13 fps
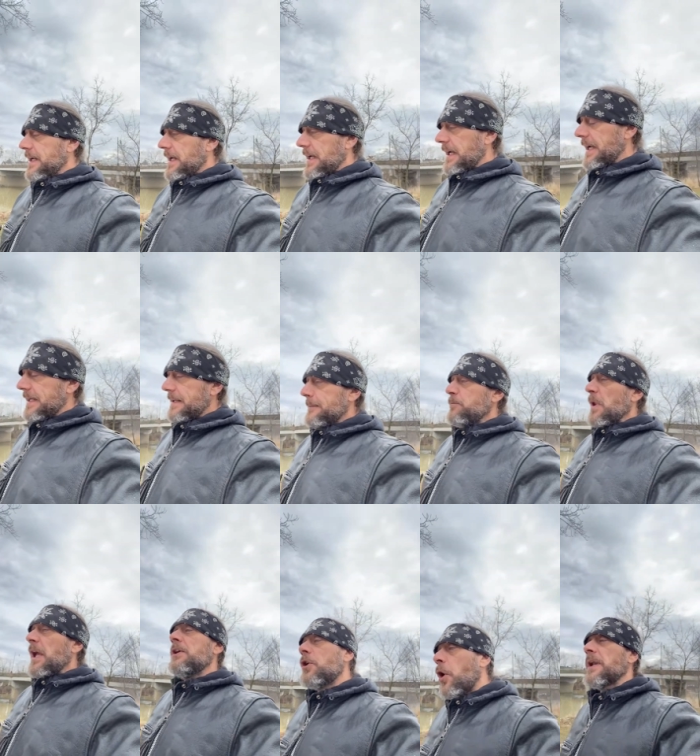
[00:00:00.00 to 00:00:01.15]
And
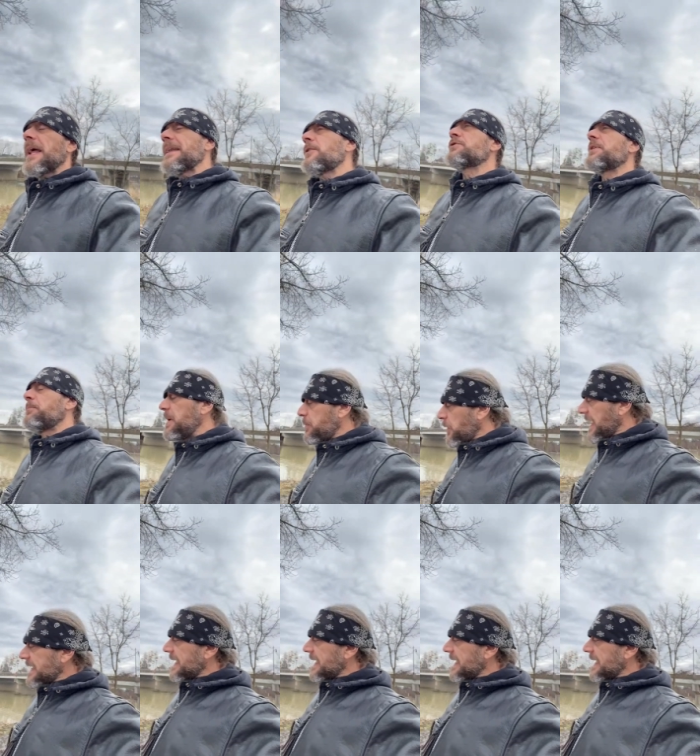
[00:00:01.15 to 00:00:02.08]
you know, and I know some people